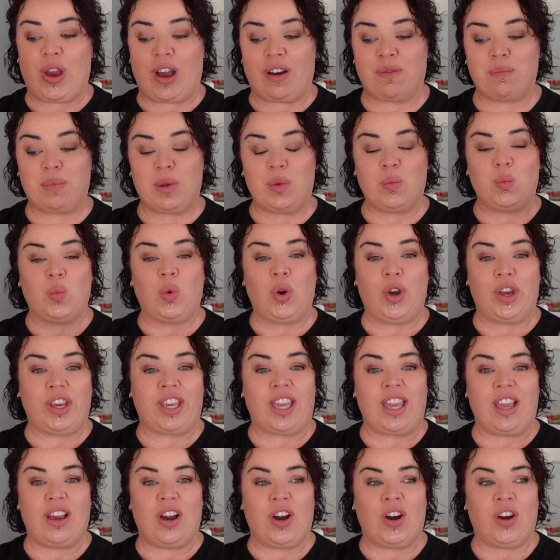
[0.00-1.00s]
I've been
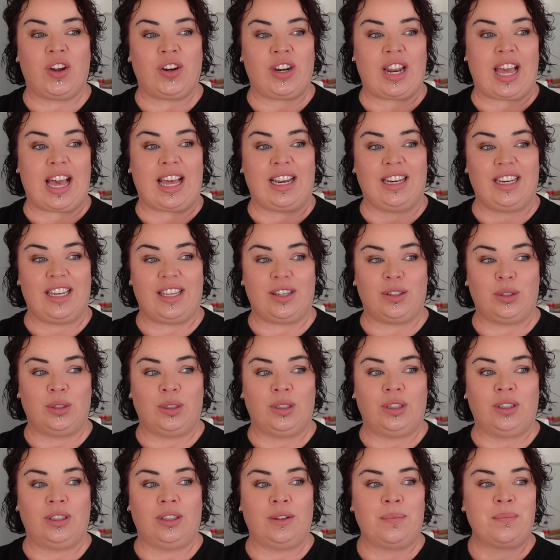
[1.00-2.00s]
working on a
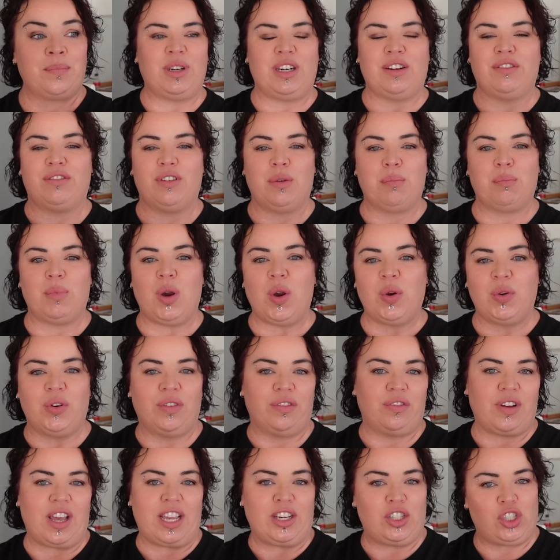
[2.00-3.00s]
little bit of a
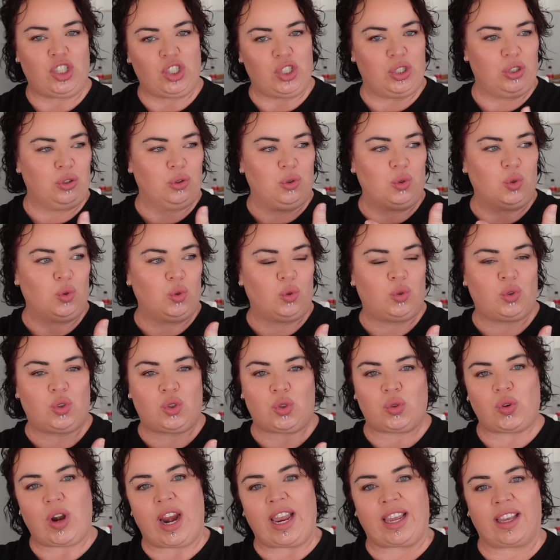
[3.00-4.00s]
motivational
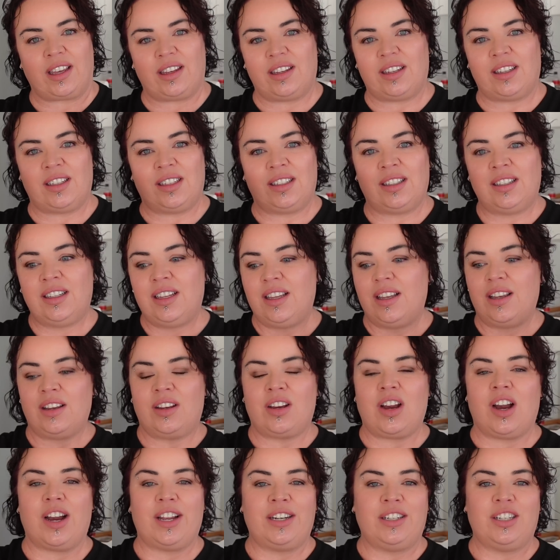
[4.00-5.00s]
tracker
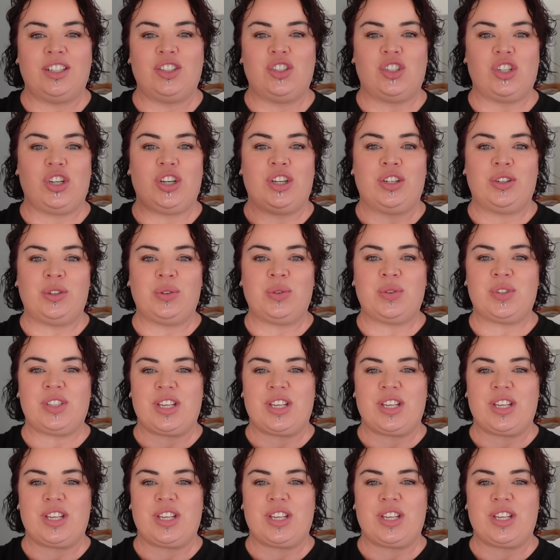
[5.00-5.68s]
kind of journal.